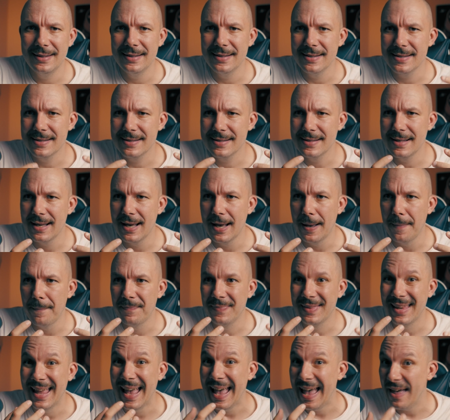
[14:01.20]
this
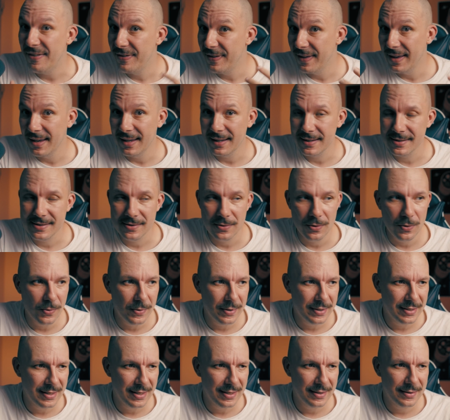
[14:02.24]
ethics
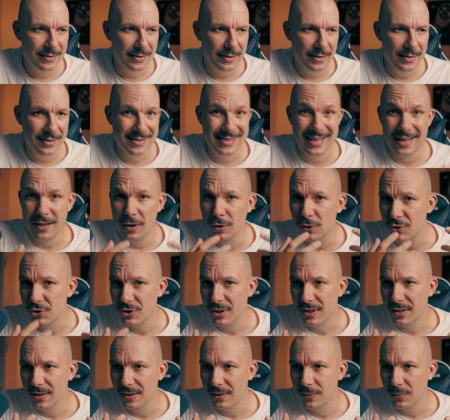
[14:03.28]
or that
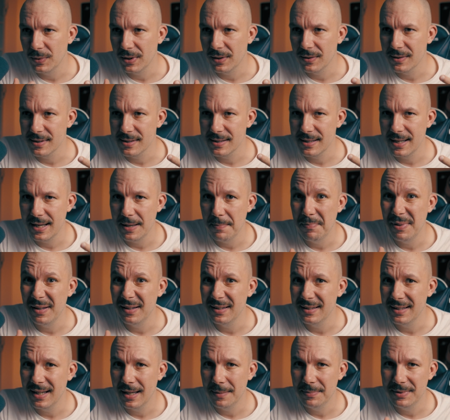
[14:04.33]
psychological, we could say,
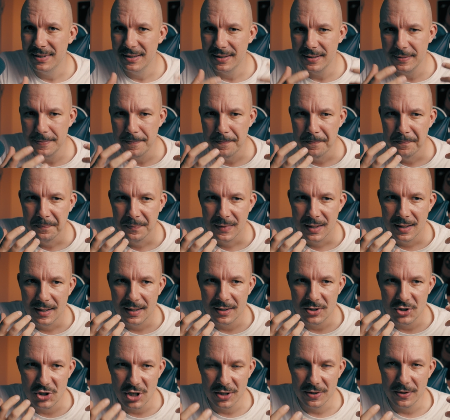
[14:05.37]
build up the
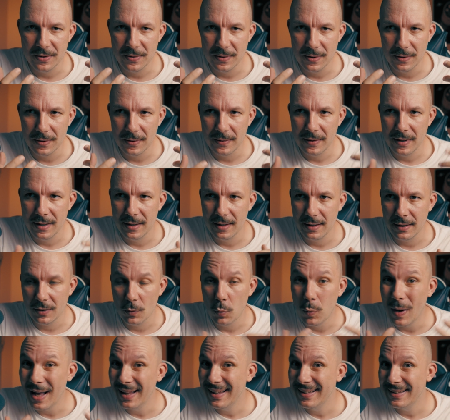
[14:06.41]
general
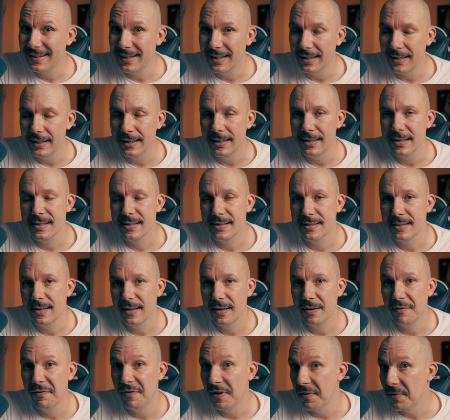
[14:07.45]
quality is
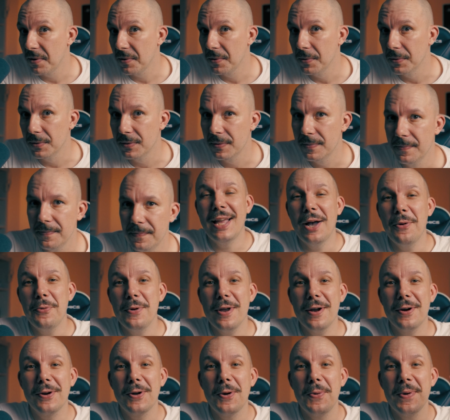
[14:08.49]
very good. Now
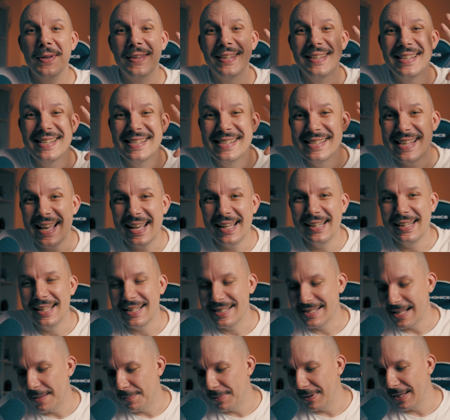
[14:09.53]
we are going to the second
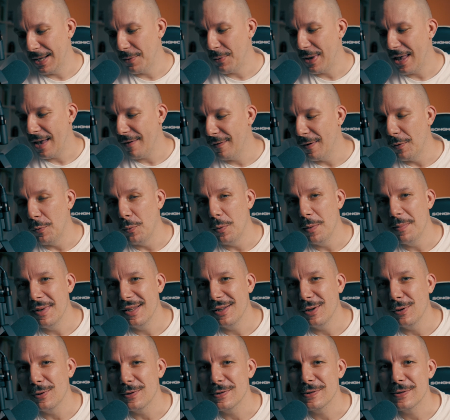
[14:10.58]
example. Now we have a
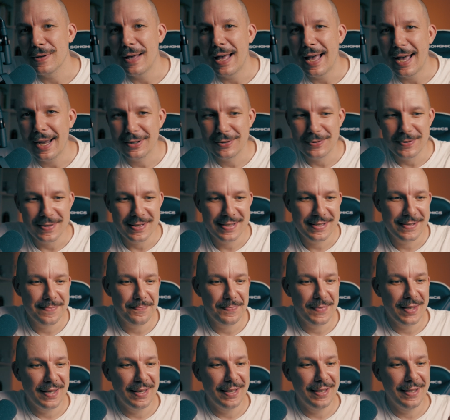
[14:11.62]
woman, also actress.
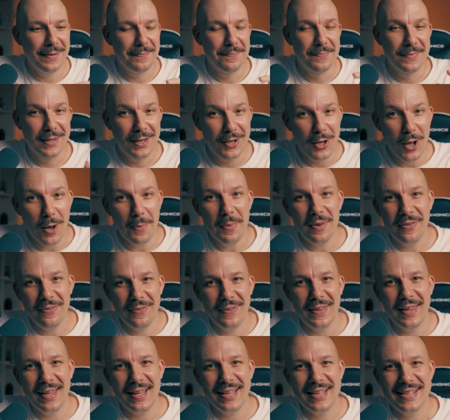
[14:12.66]
The common
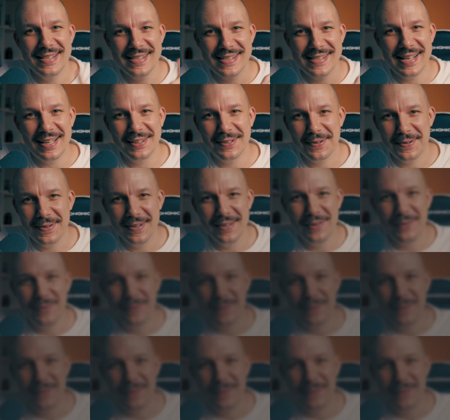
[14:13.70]
thing is Saturn in the